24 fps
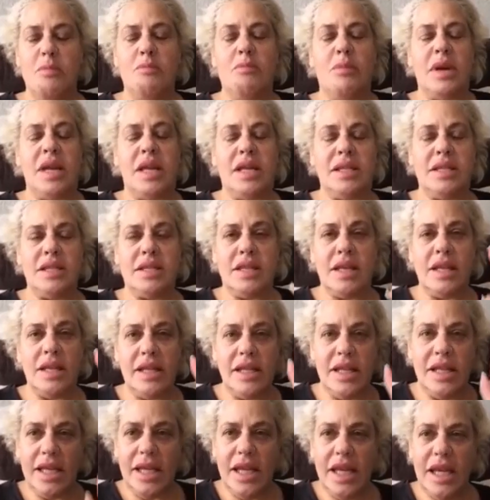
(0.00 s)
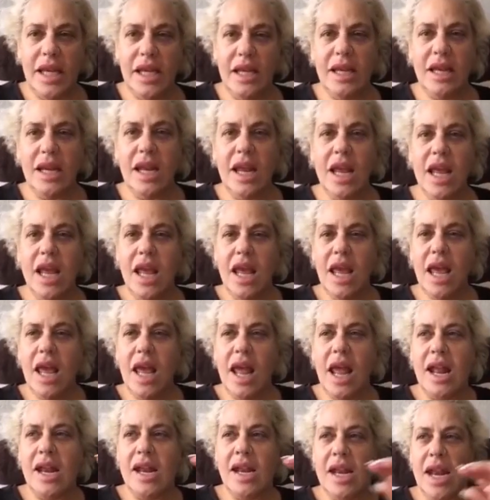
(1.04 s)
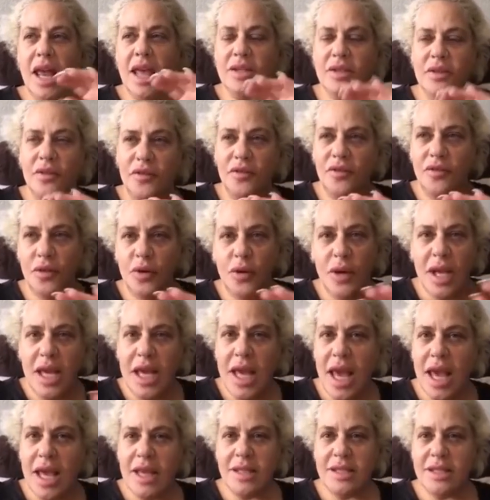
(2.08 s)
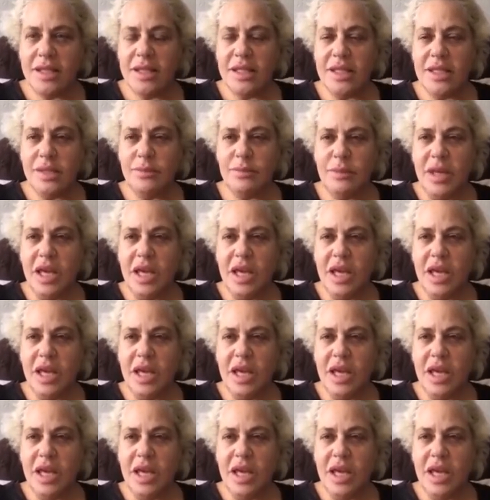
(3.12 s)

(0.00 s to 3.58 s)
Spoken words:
But it's clean and it has a fruity essence